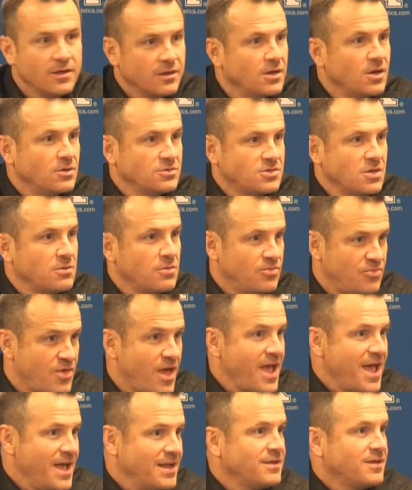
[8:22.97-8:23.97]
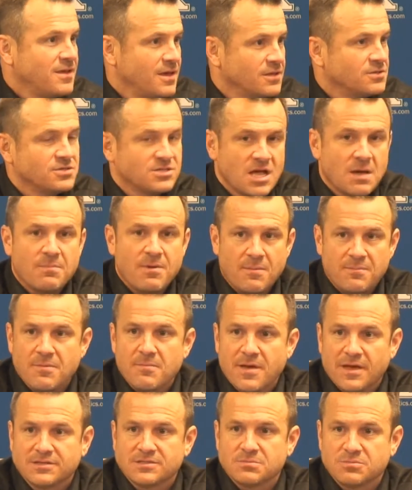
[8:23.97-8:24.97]
You know, so they had kids step up
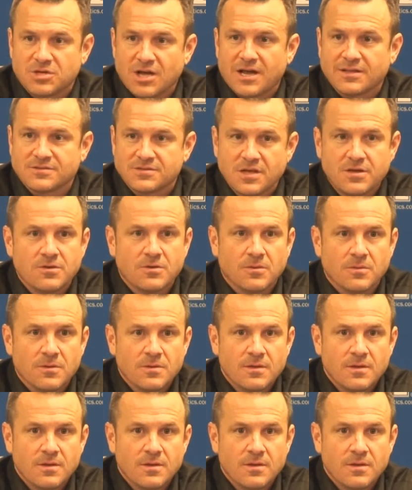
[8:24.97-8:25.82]
and make some shots too.